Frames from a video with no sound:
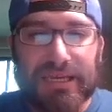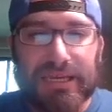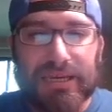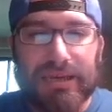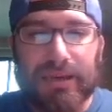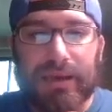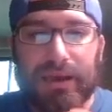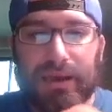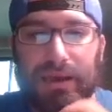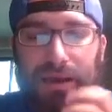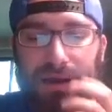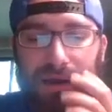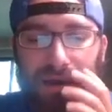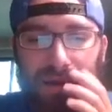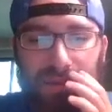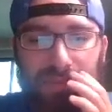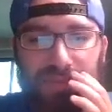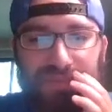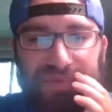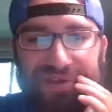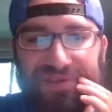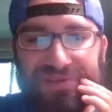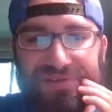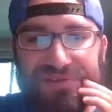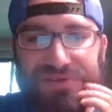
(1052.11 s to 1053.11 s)

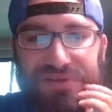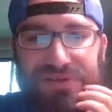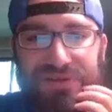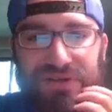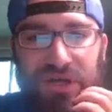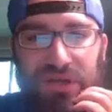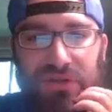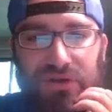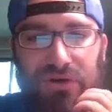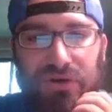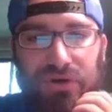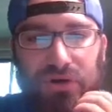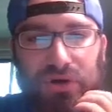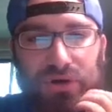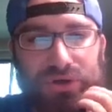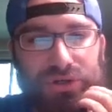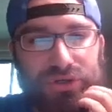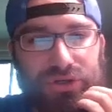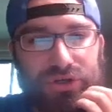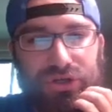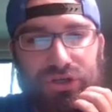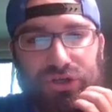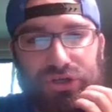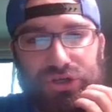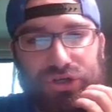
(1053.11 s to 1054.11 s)
Now there's another
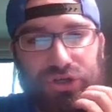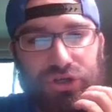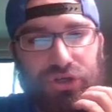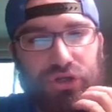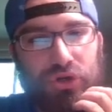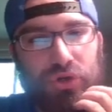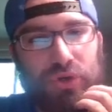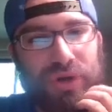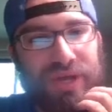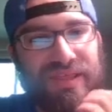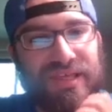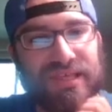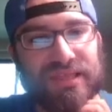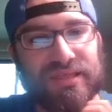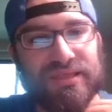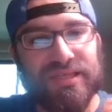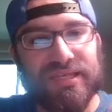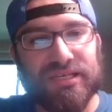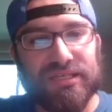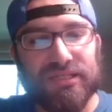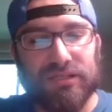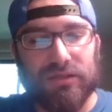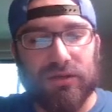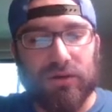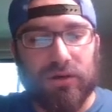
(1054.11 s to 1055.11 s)
card too. I think
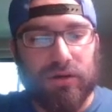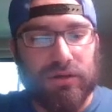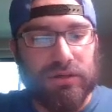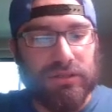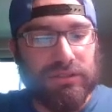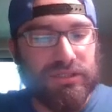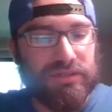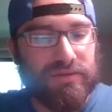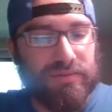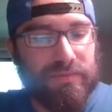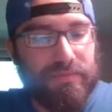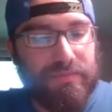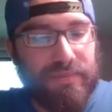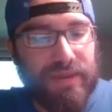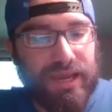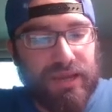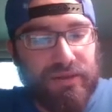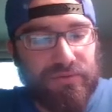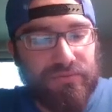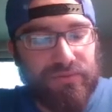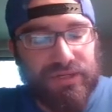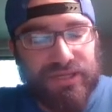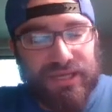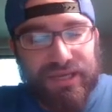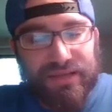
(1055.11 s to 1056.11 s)
this card is the main
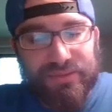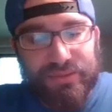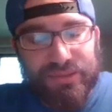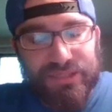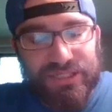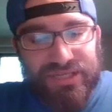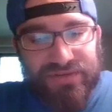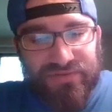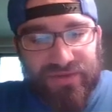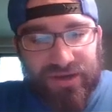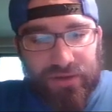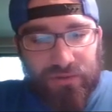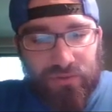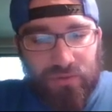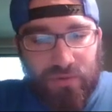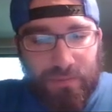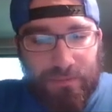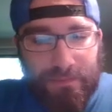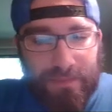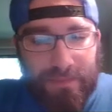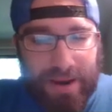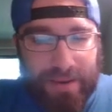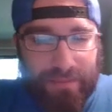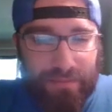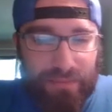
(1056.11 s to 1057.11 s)
reason. Let me see if I can
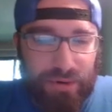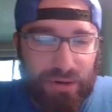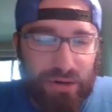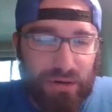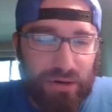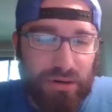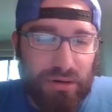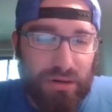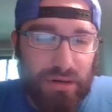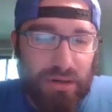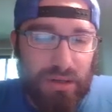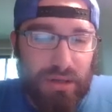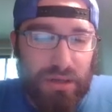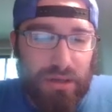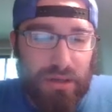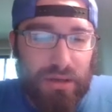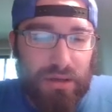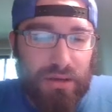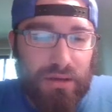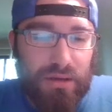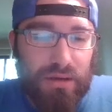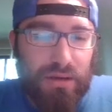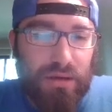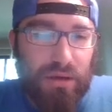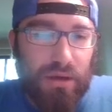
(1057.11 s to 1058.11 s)
remember.
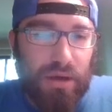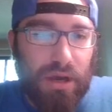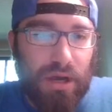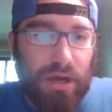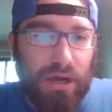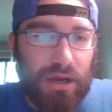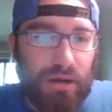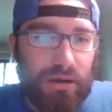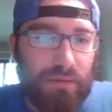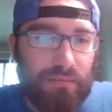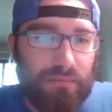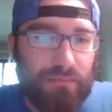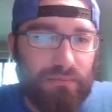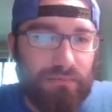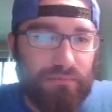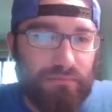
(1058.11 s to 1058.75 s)
There's